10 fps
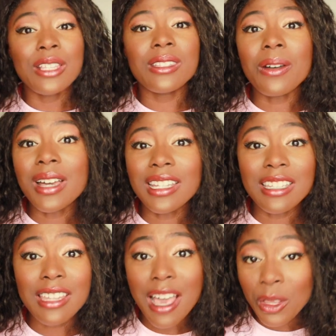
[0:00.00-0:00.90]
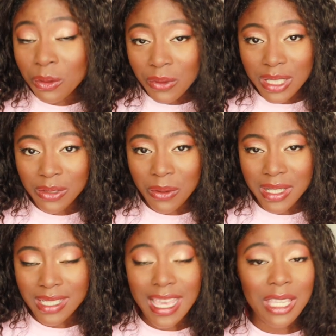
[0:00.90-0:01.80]
So another
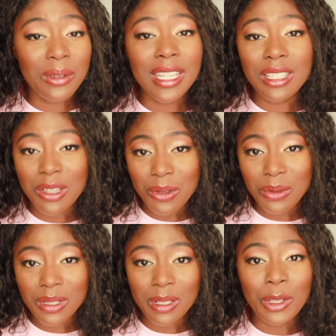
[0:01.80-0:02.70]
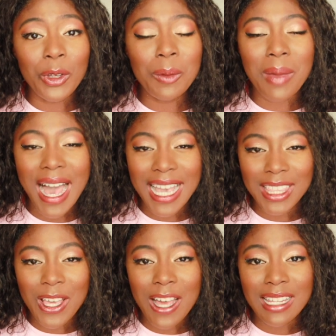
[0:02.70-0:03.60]
resource that you can use to learn
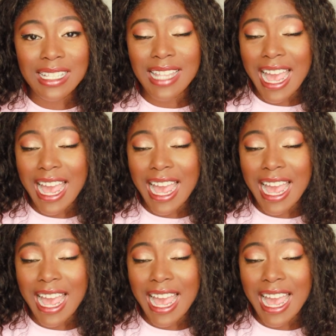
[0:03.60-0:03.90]
Python is